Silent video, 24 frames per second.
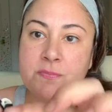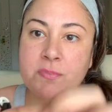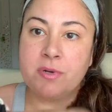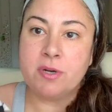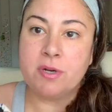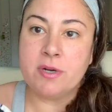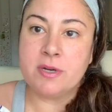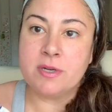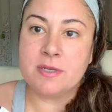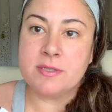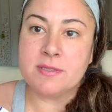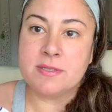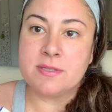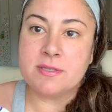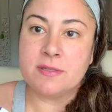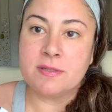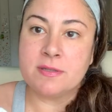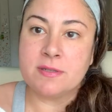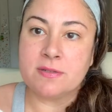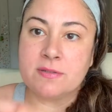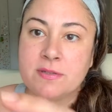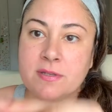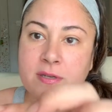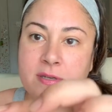part.
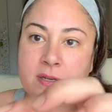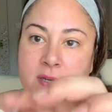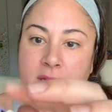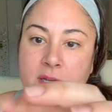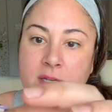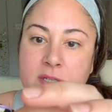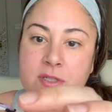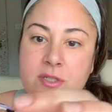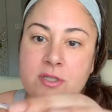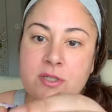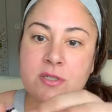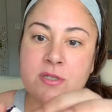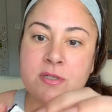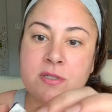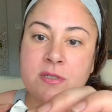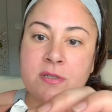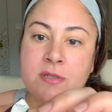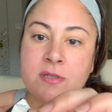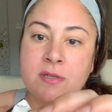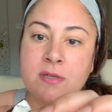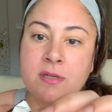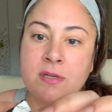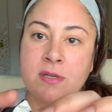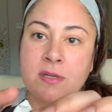There's a notch.
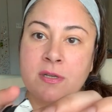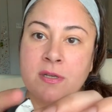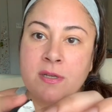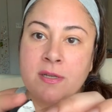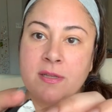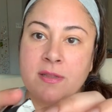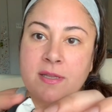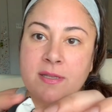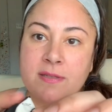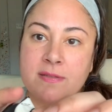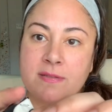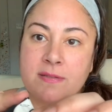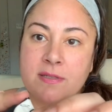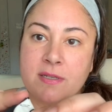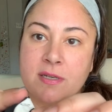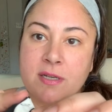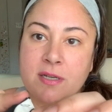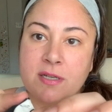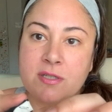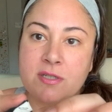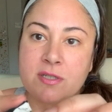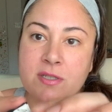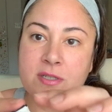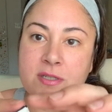That's the
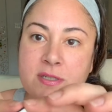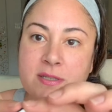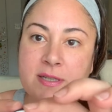notch.